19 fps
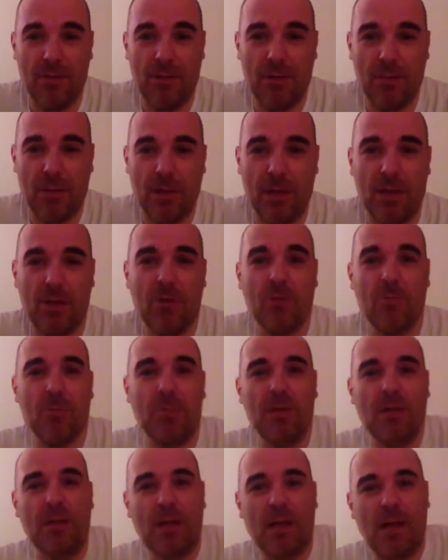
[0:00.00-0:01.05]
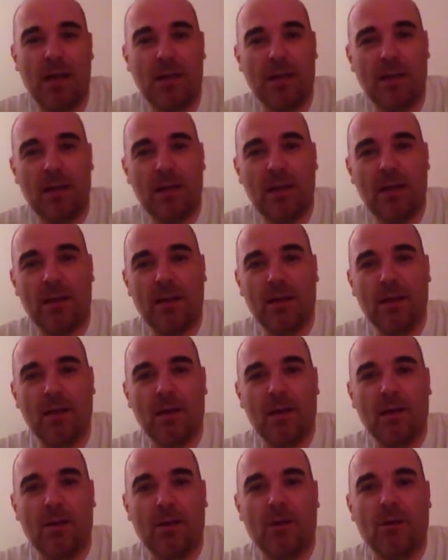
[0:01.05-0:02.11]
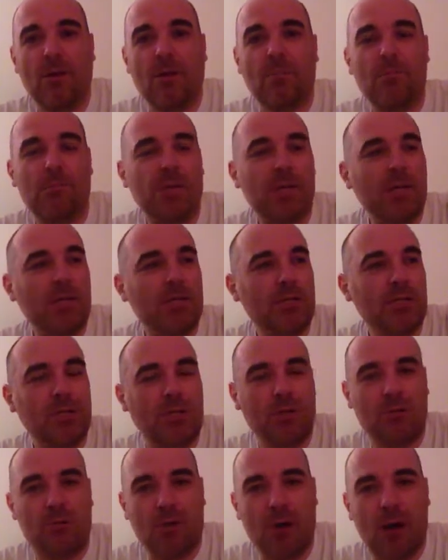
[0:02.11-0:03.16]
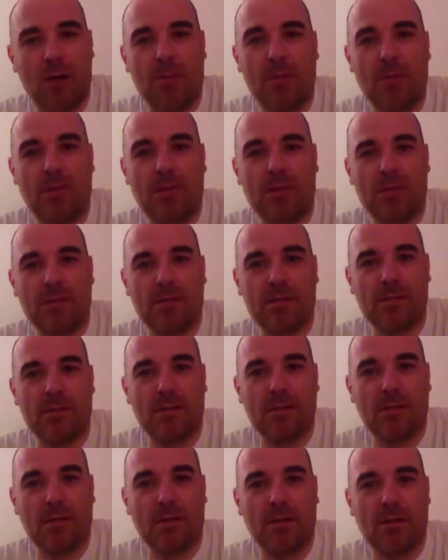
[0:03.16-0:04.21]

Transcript: I mean, I could be like on a beach in the tropics,